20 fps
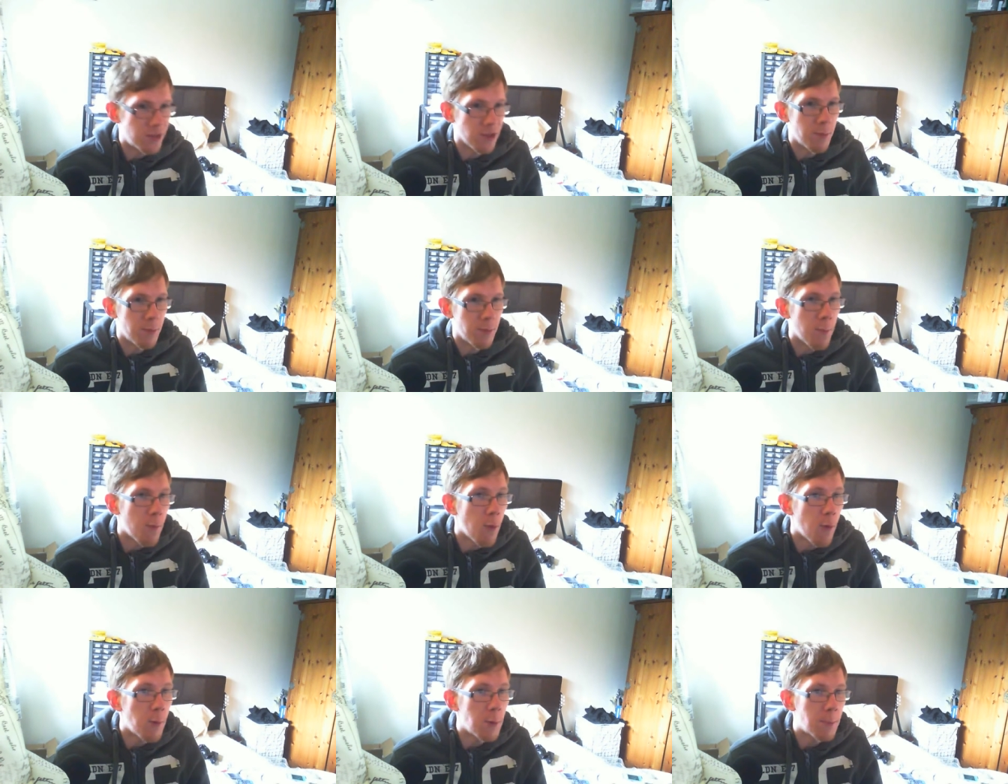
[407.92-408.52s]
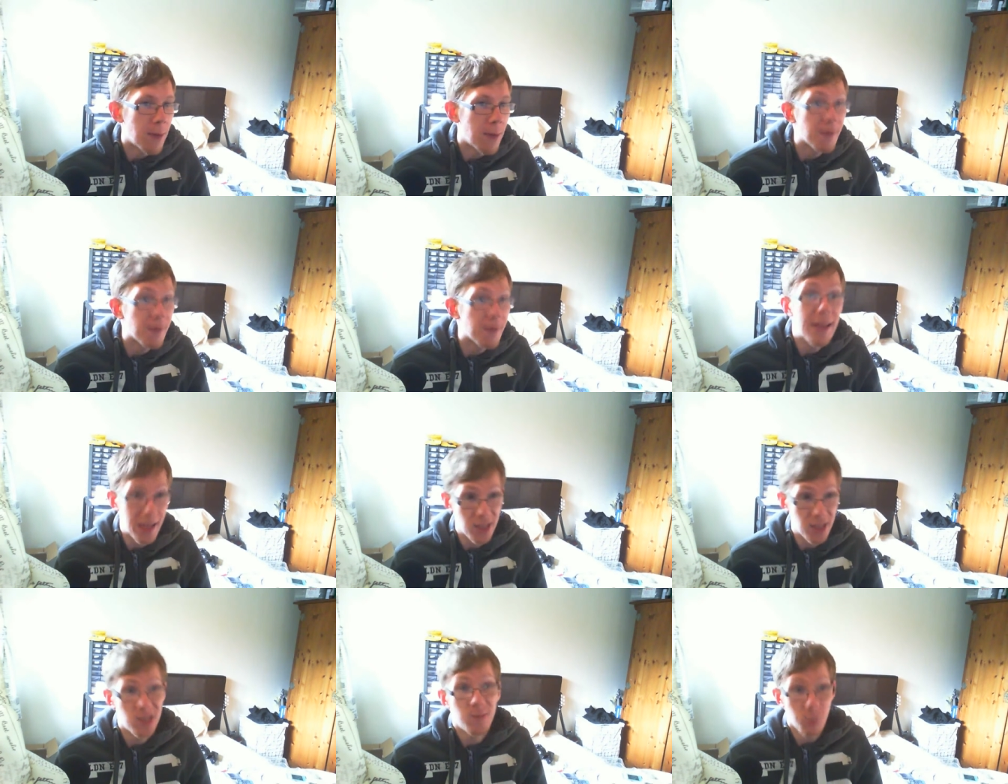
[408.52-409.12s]
a performance pal,
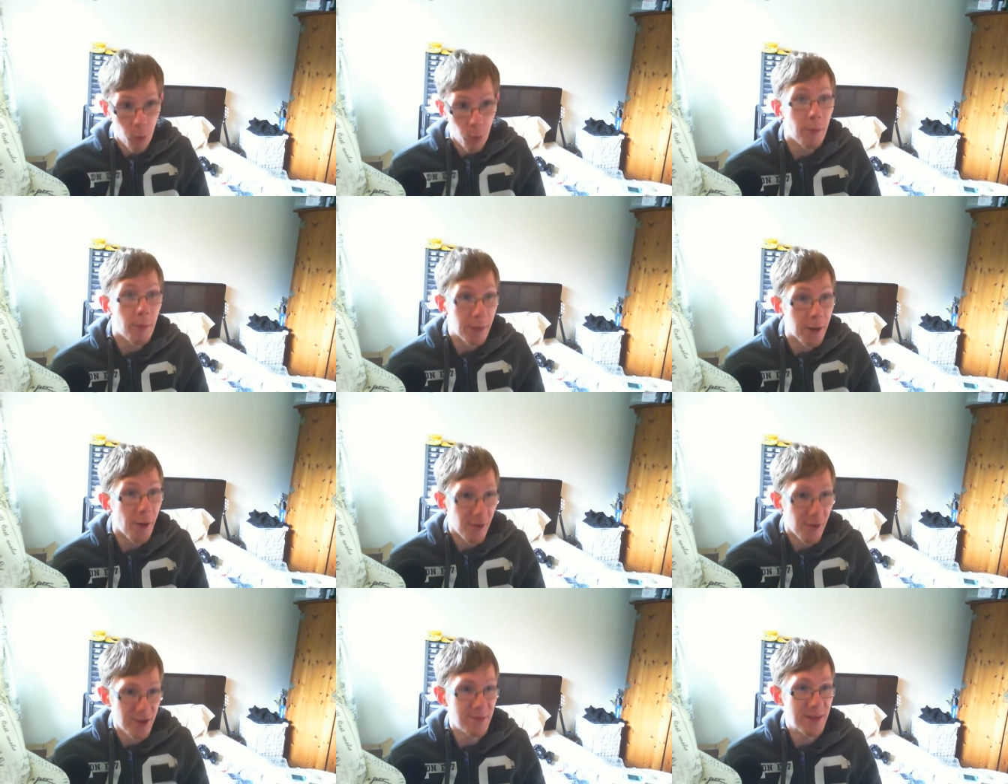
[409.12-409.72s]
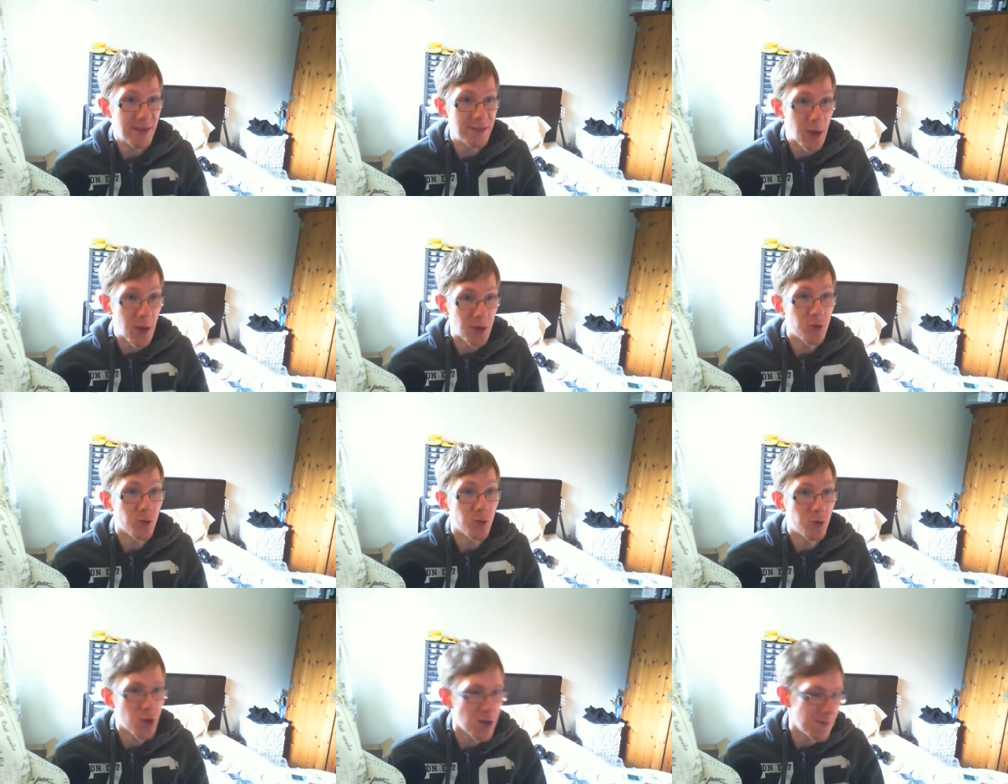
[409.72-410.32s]
it's probably going to be
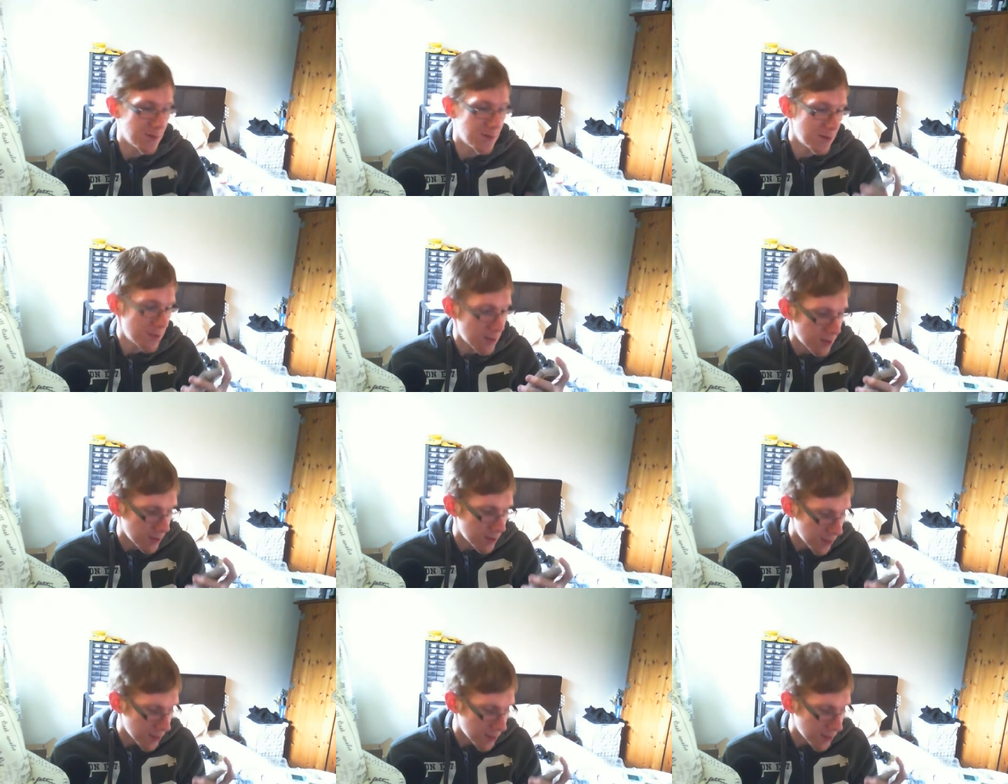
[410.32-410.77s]
special summoned.